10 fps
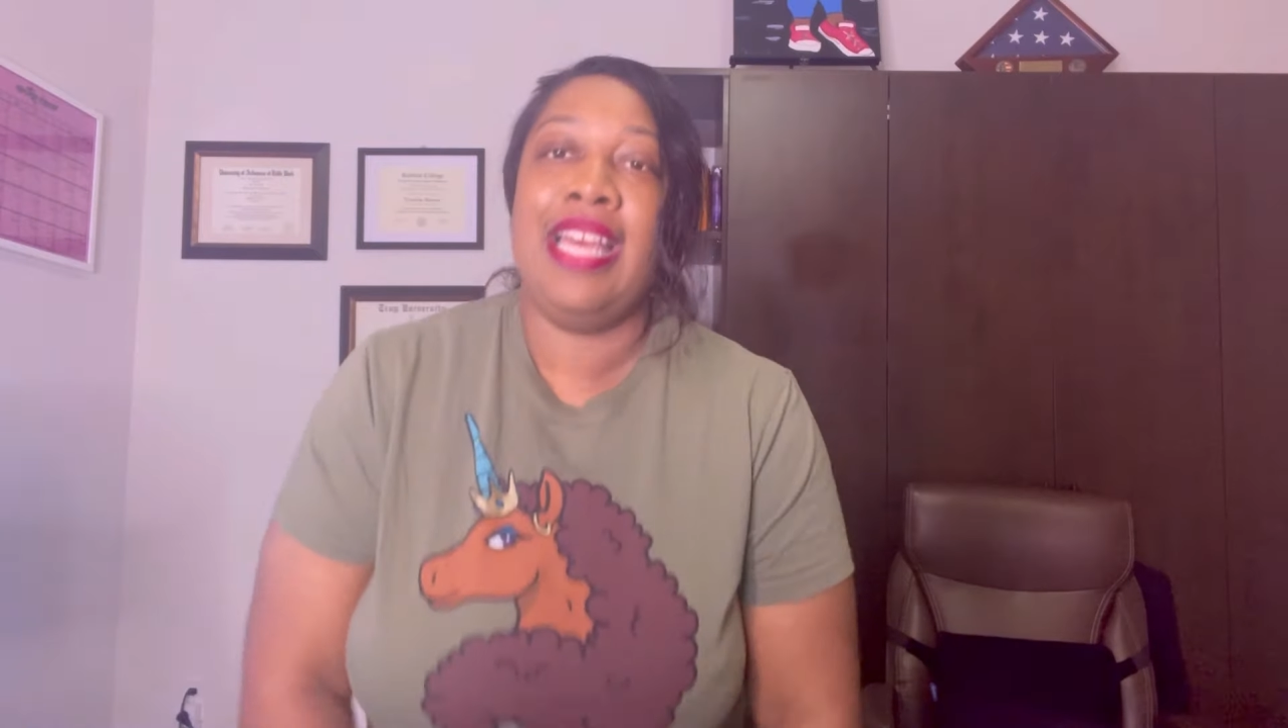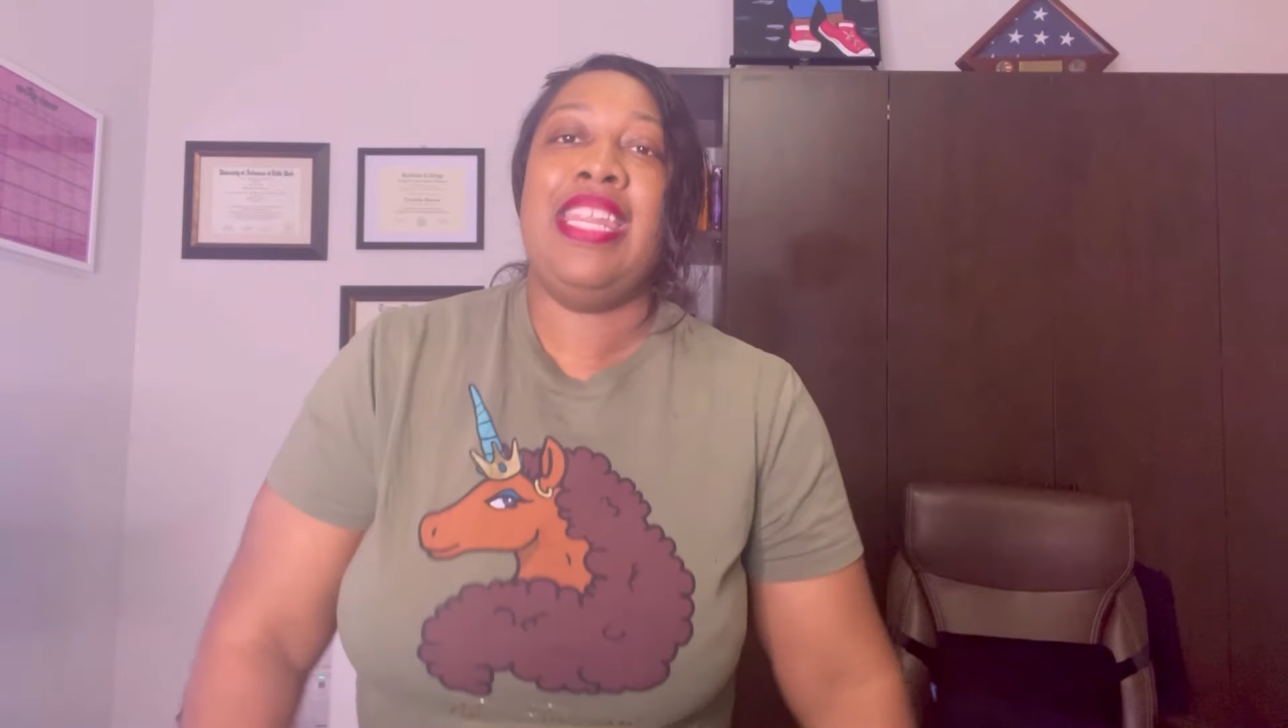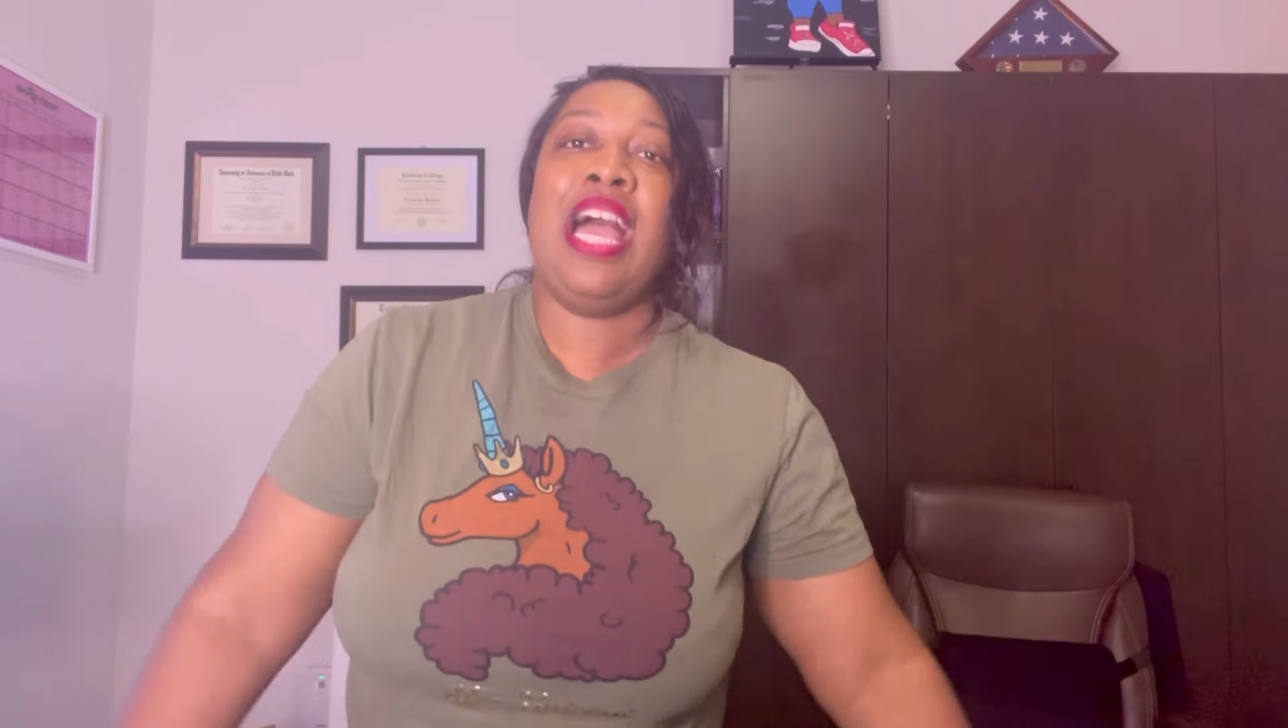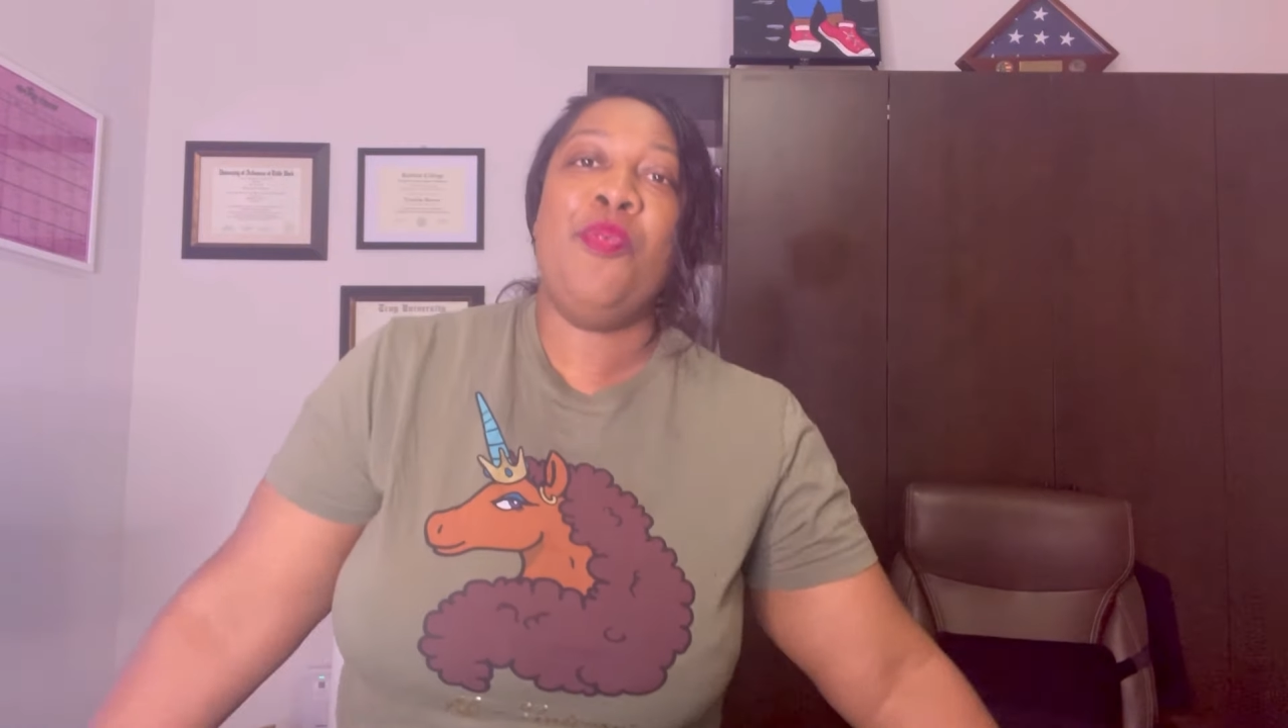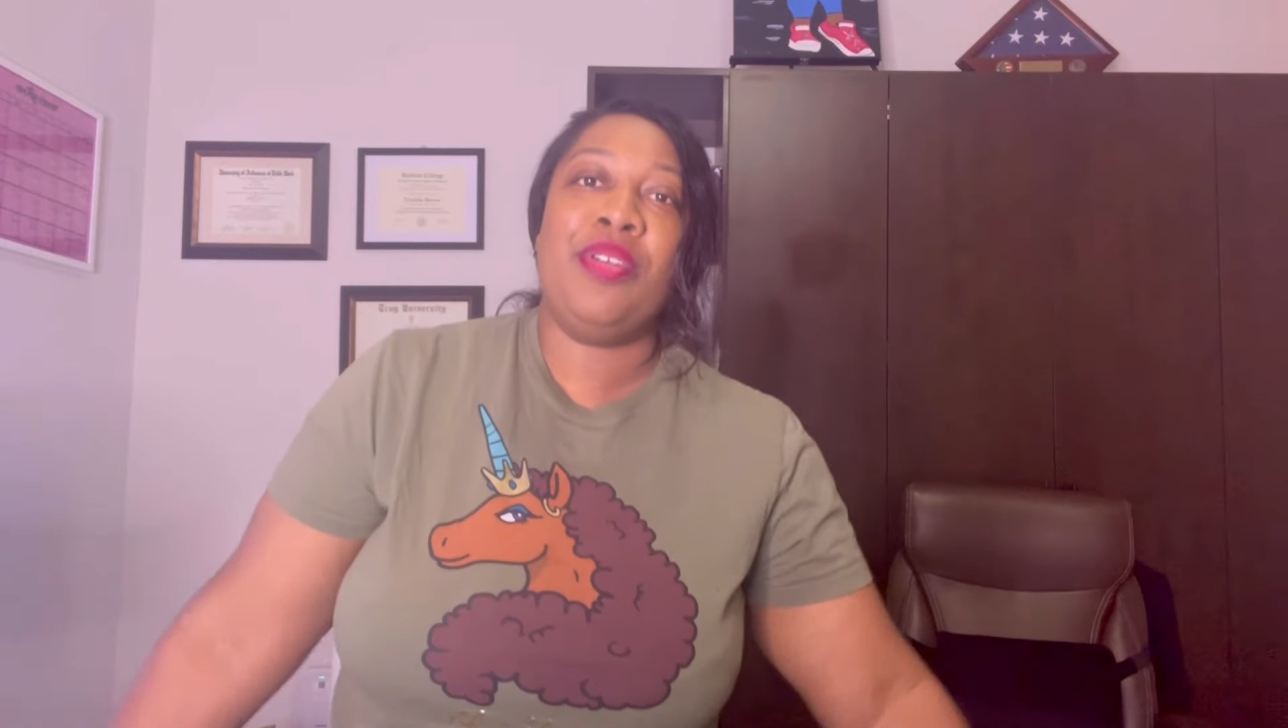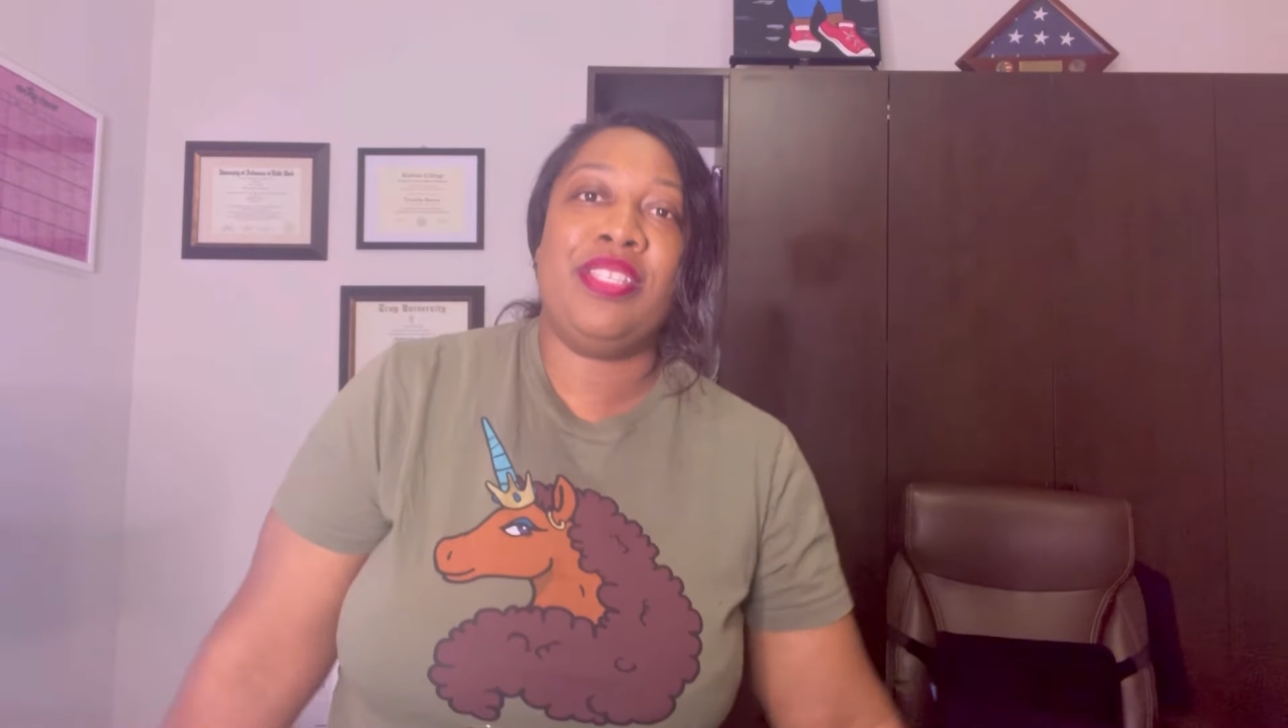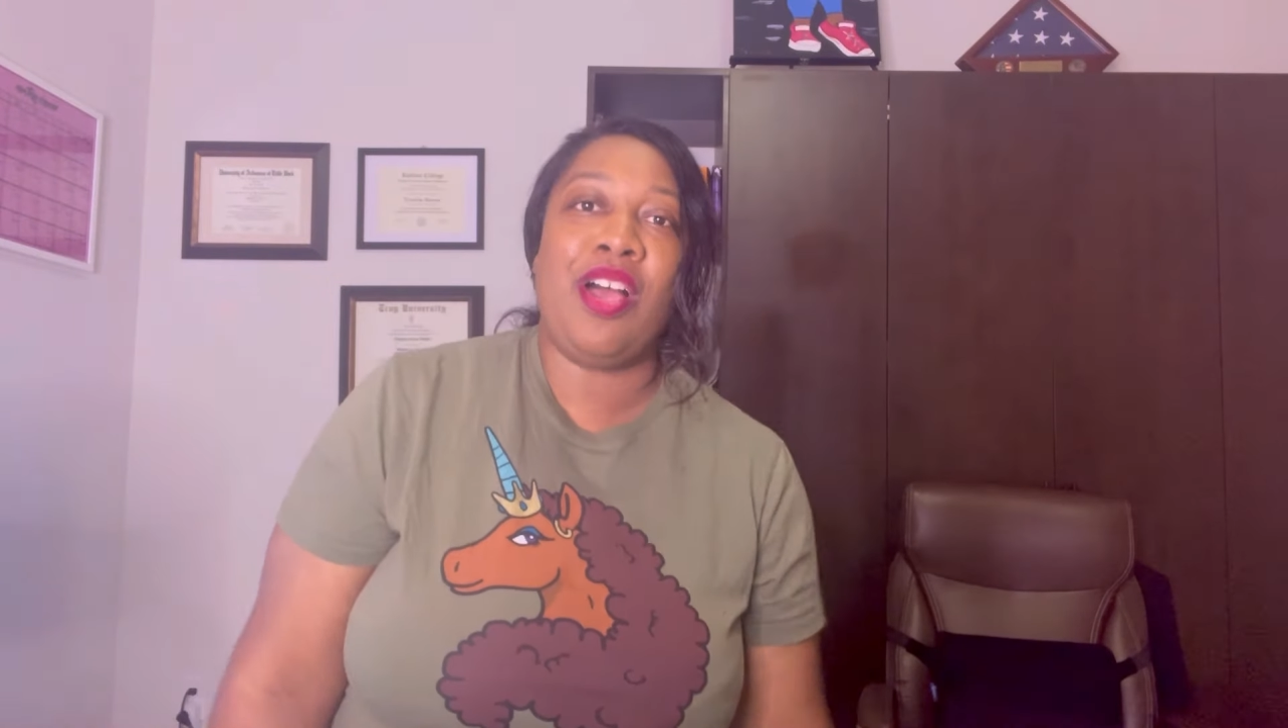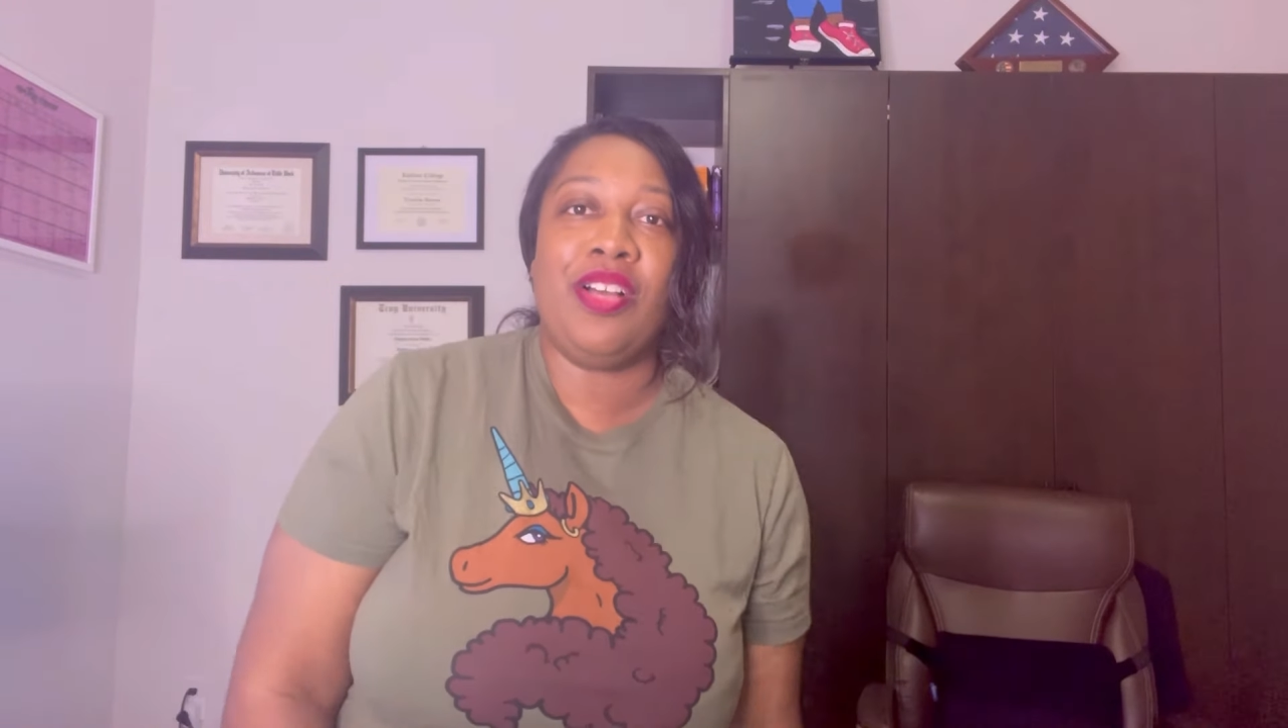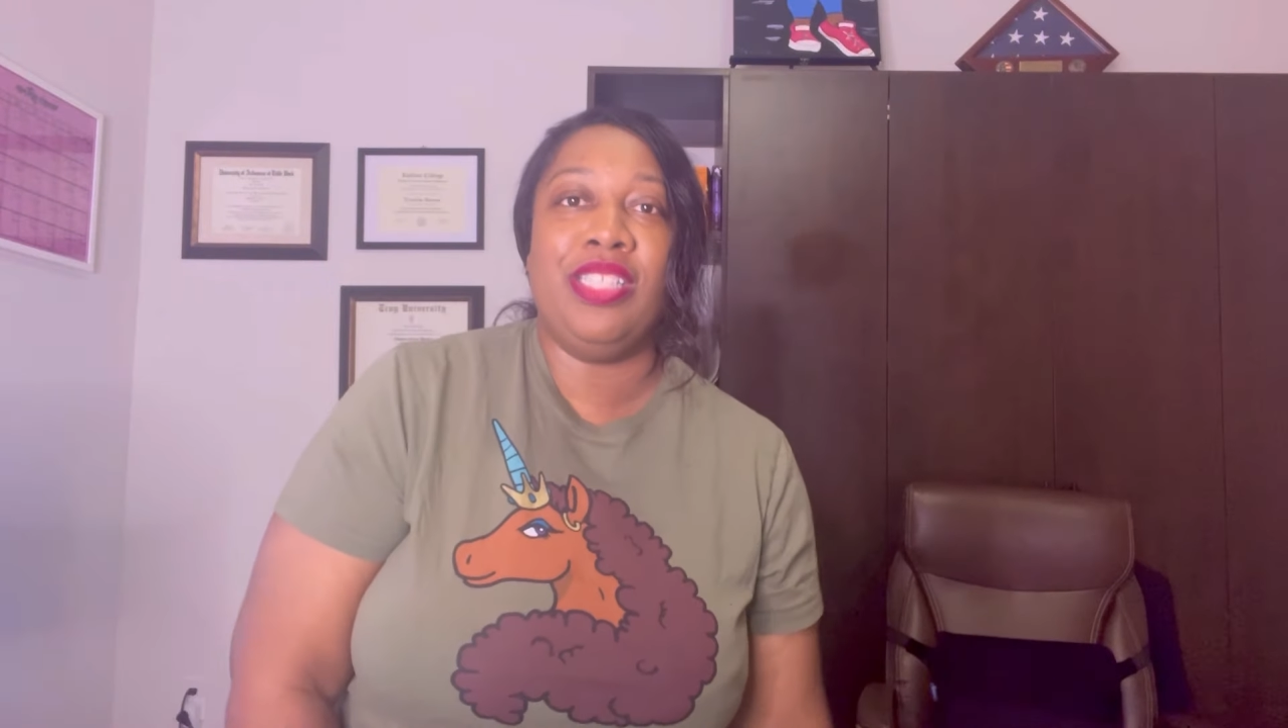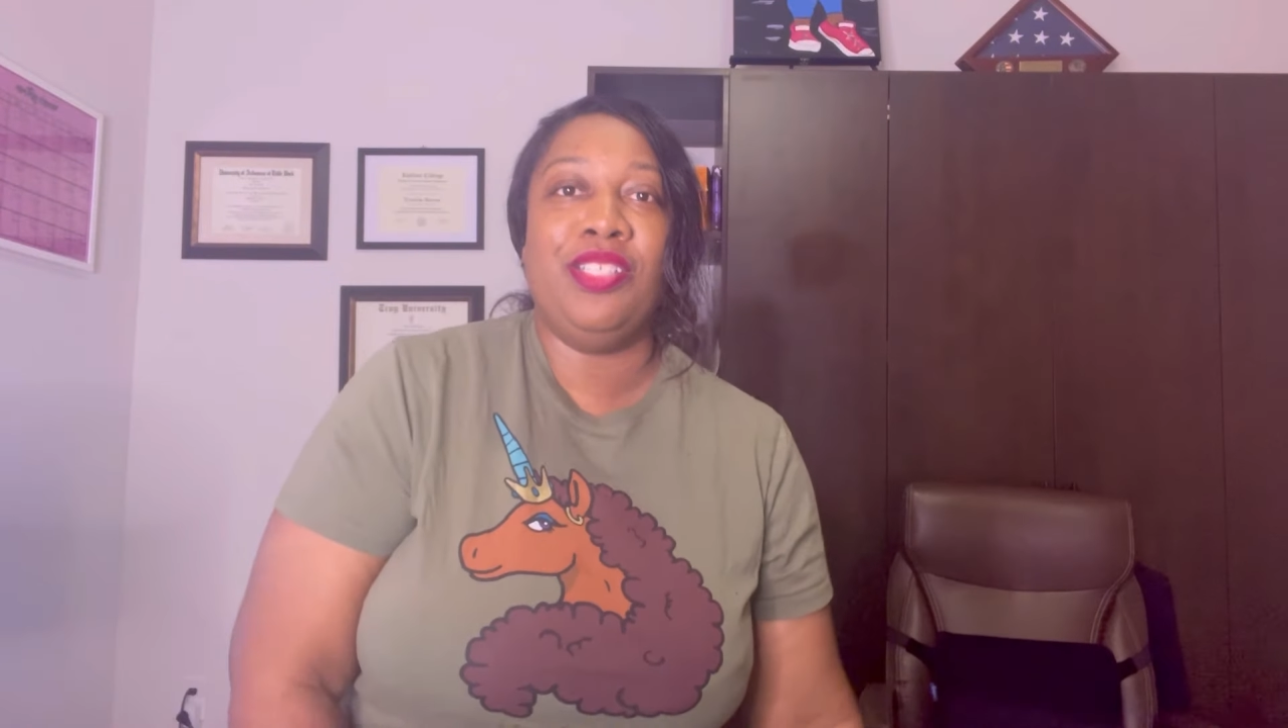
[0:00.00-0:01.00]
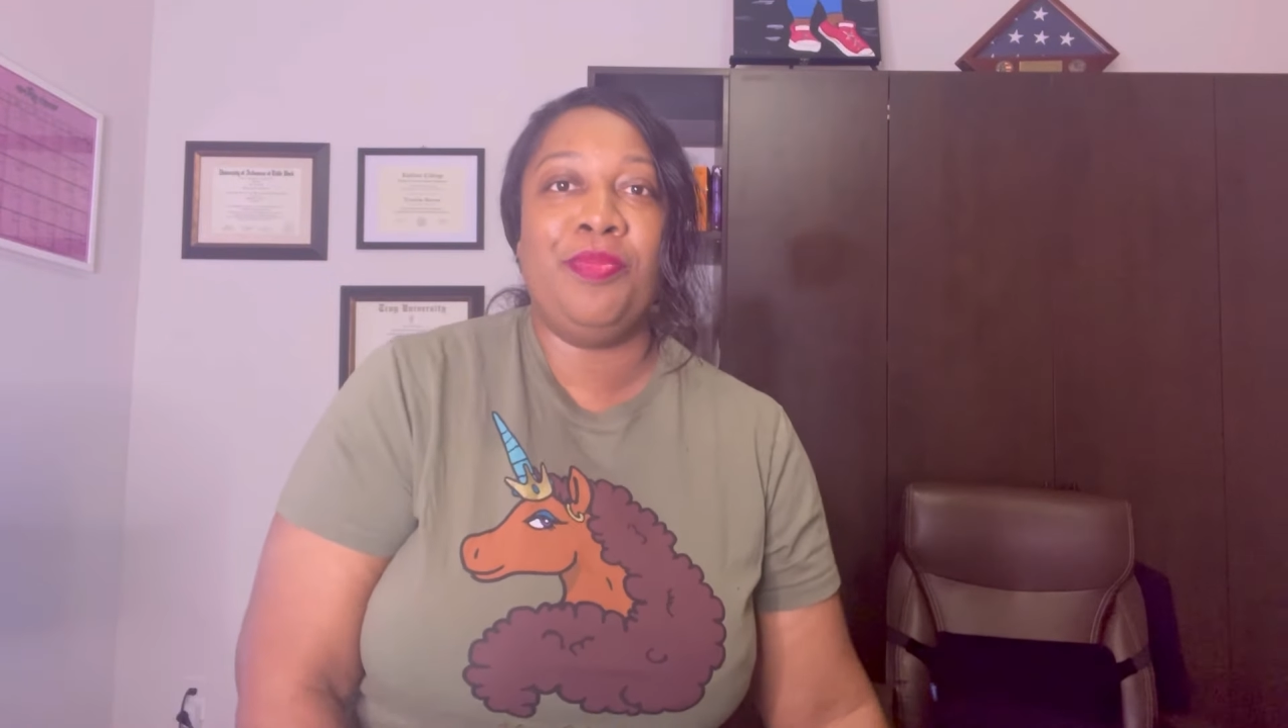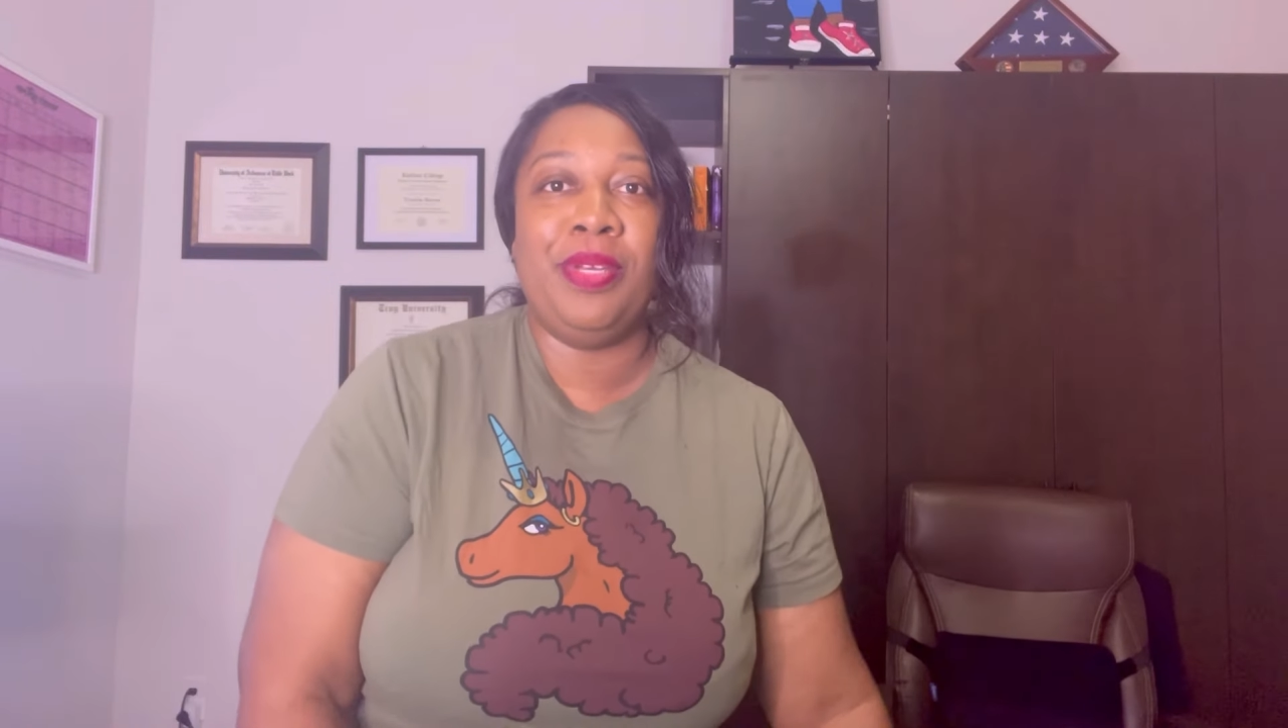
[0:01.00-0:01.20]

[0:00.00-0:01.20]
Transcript: Now I want to talk a little